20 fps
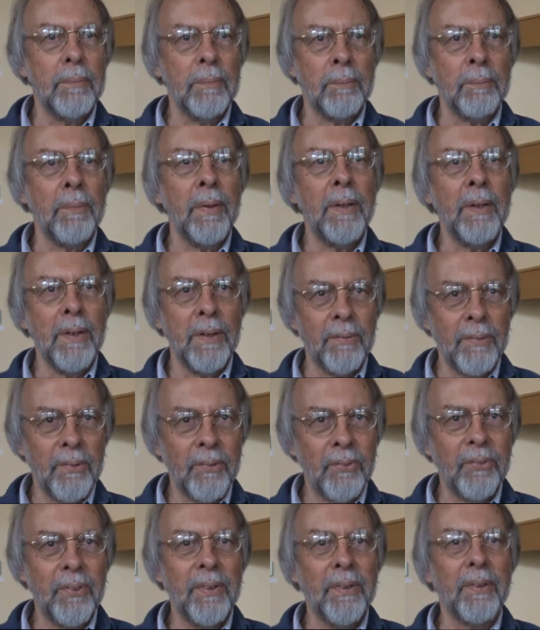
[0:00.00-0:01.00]
many of
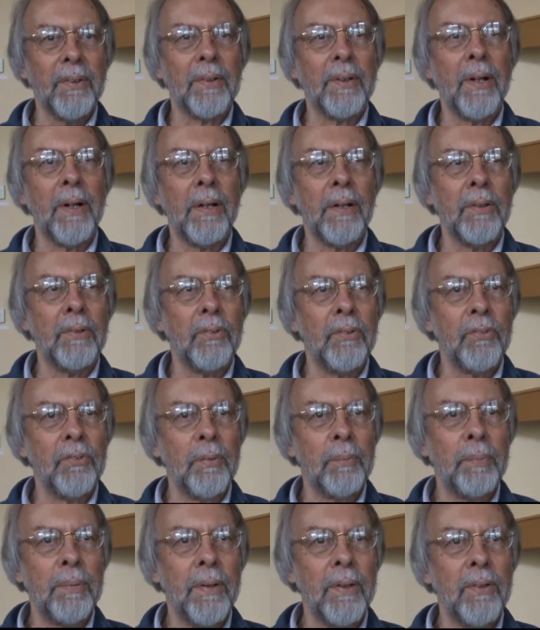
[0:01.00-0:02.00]
us see the college as
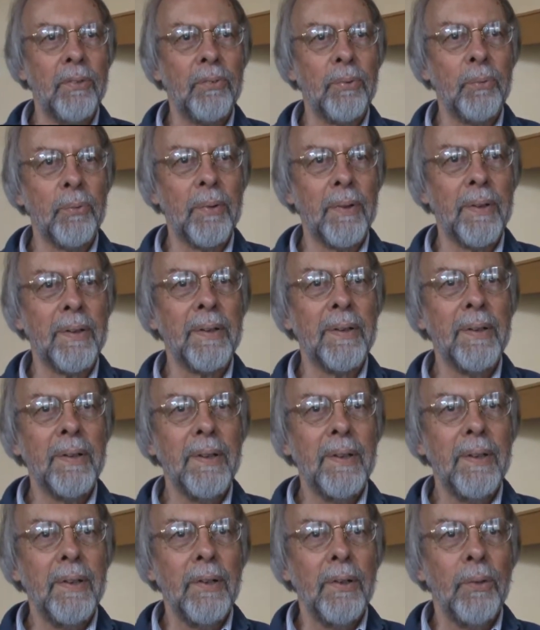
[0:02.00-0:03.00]
a place where
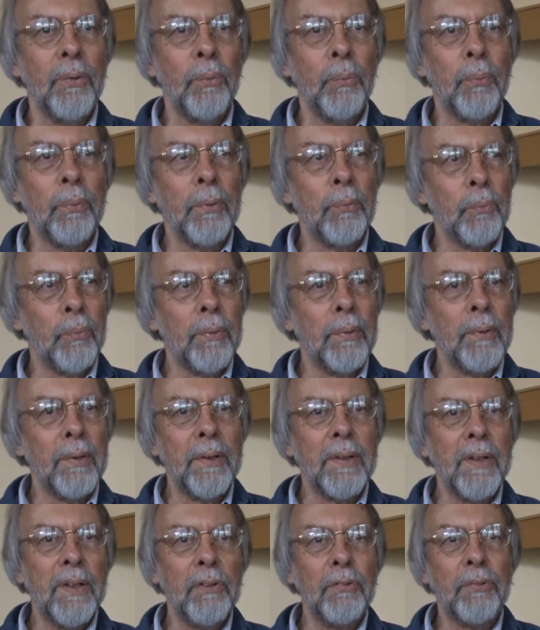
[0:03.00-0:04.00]
we're
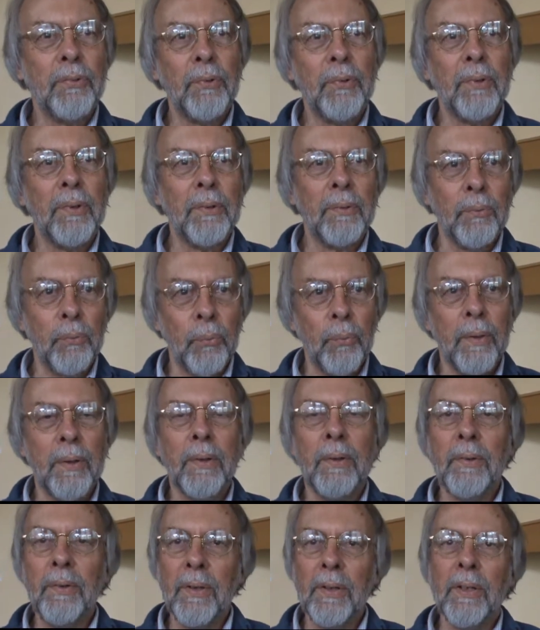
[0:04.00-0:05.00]
looking for what
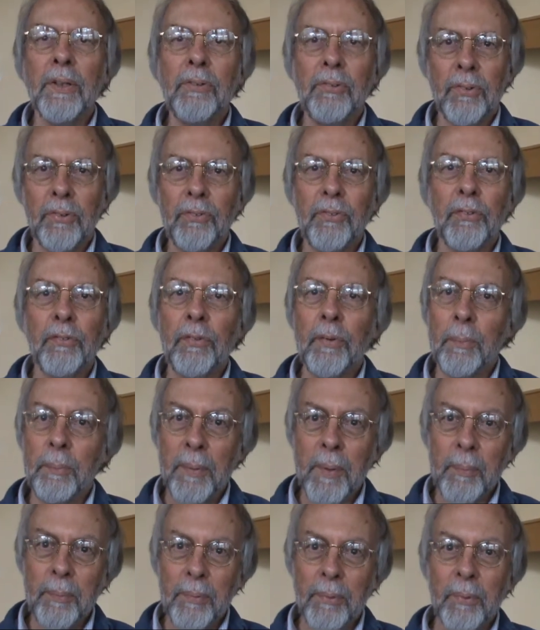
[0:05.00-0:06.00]
are the interests of the
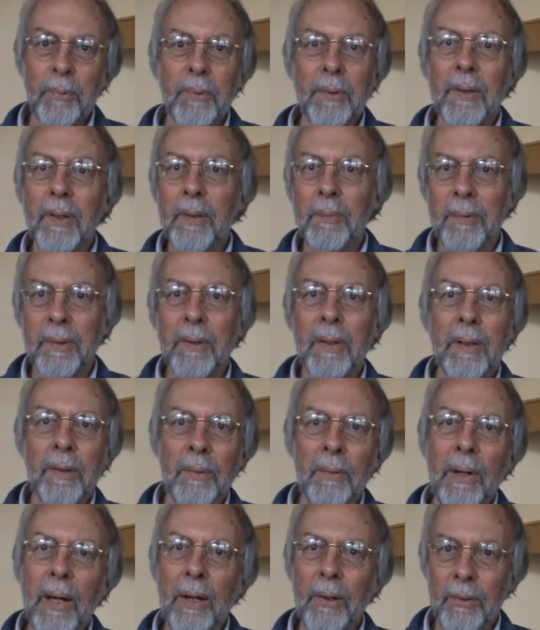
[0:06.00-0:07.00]
people who are coming,
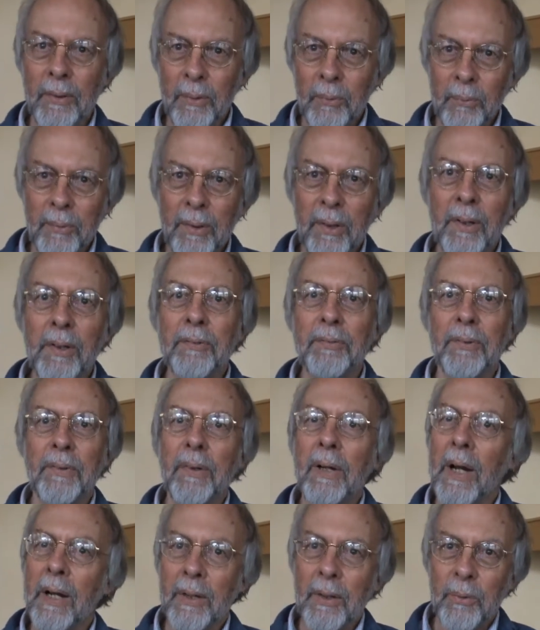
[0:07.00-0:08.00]
and how can we
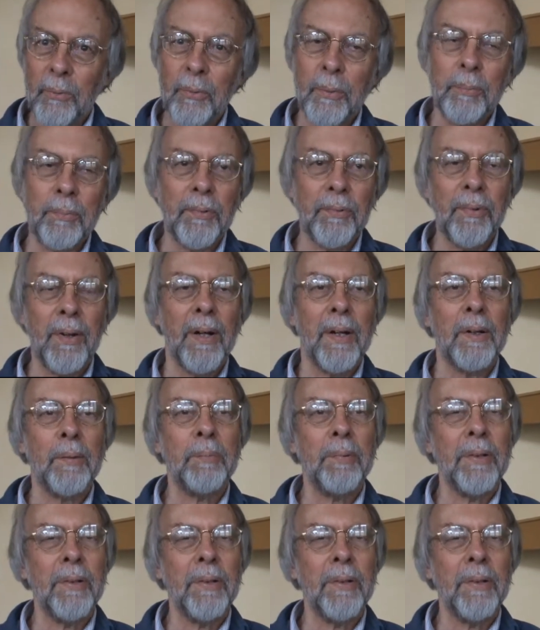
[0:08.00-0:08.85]
offer, how can we provide a